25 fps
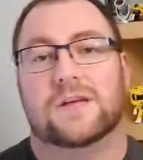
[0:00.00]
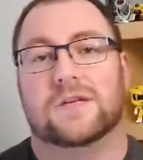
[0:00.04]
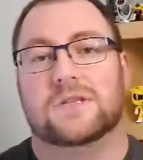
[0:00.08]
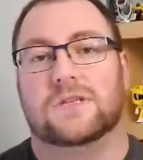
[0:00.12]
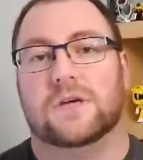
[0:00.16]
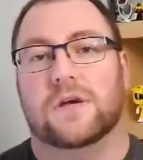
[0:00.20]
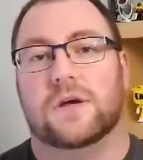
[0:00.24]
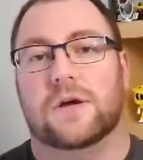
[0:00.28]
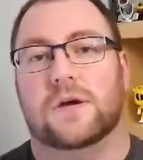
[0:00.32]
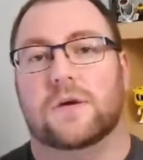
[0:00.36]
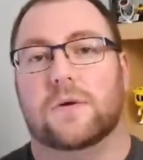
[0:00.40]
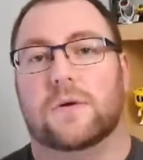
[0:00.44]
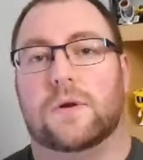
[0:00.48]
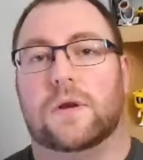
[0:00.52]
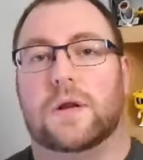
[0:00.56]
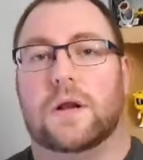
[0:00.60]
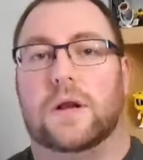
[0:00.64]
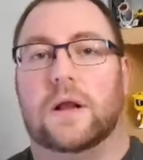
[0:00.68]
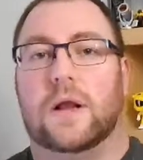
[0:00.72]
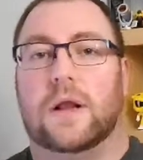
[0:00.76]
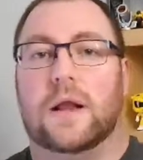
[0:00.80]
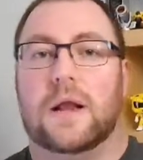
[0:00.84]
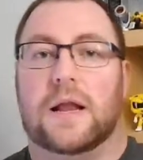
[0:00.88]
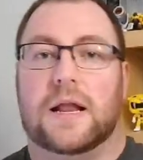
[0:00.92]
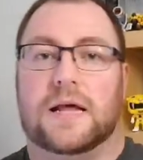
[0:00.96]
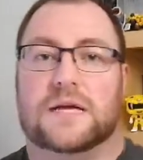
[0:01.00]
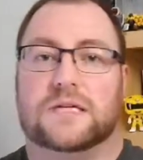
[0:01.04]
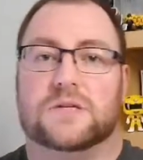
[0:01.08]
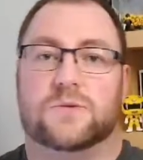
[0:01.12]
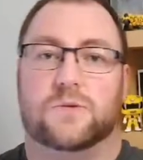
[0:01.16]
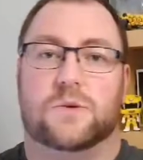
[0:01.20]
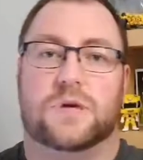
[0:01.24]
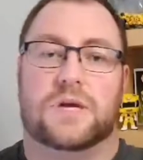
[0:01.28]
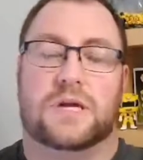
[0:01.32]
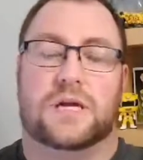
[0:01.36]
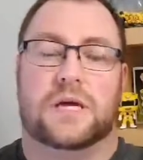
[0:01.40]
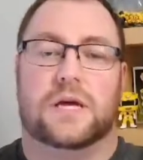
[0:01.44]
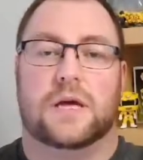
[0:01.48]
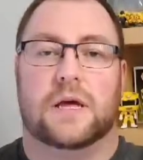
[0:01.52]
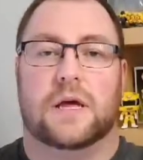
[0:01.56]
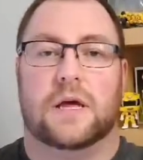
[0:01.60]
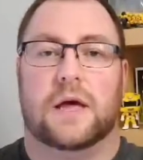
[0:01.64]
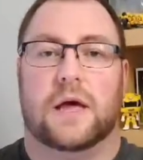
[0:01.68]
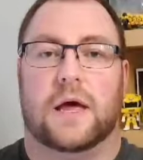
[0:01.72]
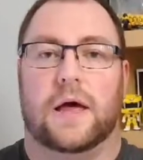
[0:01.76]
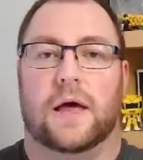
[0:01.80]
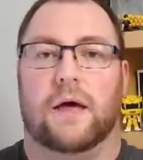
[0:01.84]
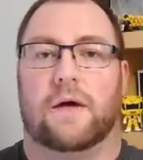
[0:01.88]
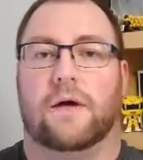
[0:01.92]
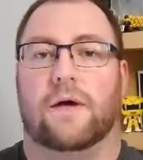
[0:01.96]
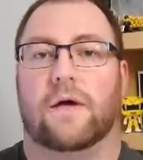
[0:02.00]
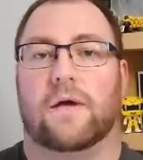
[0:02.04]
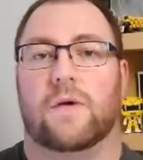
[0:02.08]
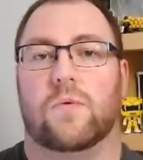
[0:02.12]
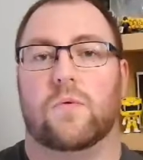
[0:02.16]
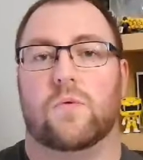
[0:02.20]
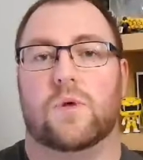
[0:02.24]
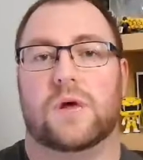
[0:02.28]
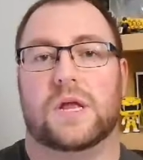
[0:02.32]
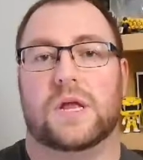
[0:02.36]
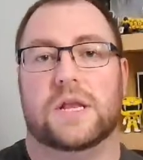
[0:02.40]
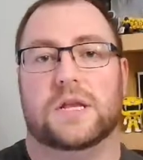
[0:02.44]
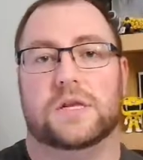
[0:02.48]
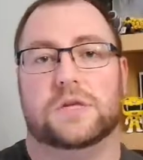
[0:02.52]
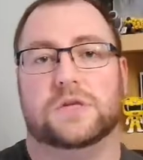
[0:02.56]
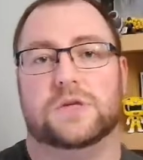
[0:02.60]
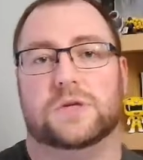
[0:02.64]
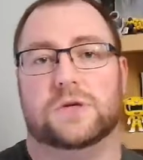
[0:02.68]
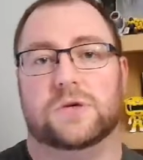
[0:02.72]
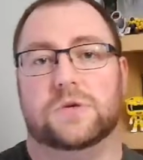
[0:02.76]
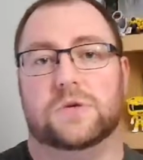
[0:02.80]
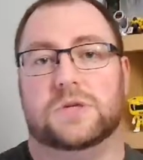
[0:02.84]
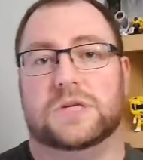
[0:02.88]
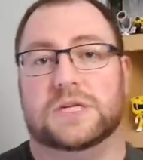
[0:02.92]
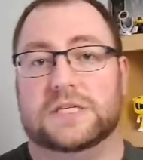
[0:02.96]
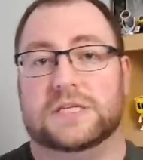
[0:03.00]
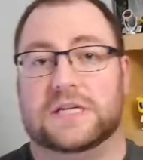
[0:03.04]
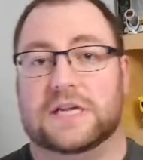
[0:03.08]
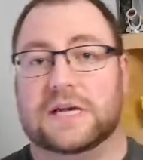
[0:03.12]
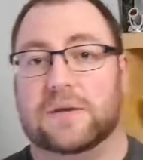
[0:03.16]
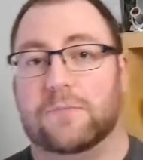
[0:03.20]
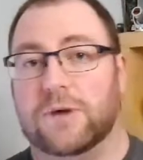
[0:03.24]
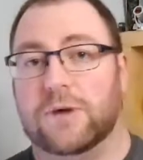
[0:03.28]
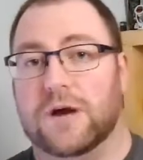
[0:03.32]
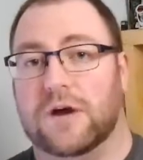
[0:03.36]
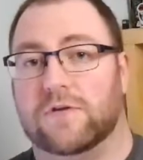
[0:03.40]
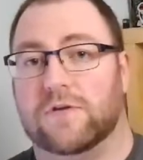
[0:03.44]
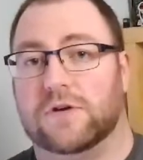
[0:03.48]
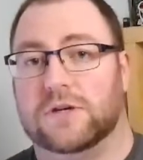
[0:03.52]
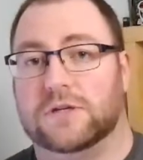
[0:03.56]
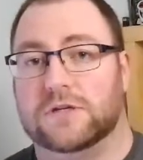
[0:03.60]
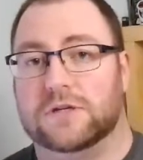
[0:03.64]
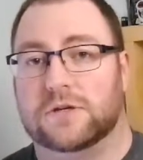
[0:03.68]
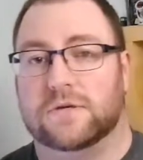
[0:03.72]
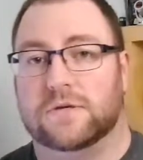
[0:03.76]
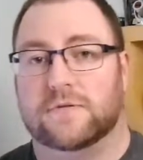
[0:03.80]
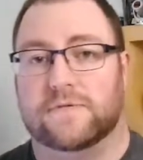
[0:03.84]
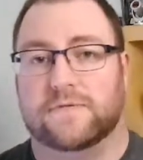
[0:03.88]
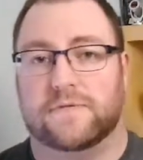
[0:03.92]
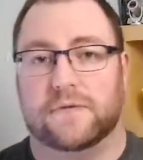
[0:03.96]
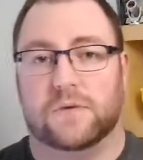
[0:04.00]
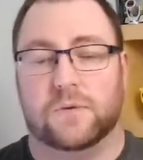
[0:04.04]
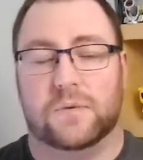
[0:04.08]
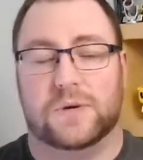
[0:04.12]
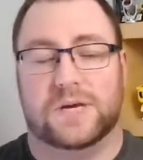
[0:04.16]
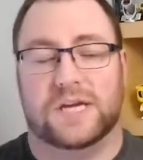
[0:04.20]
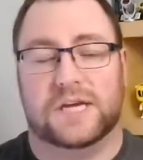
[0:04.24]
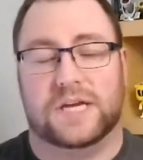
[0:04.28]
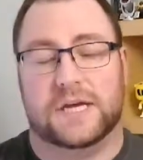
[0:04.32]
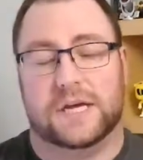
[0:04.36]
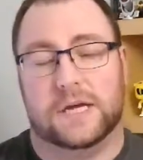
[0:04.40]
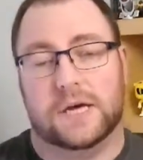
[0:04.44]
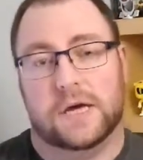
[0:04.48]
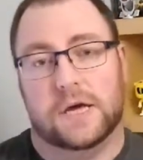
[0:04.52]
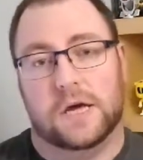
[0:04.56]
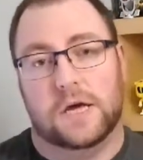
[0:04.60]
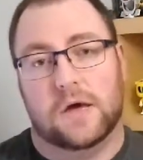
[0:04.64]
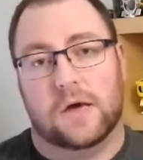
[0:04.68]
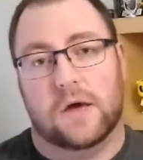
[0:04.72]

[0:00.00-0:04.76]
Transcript: So last week I went to Disneyland Paris for the week.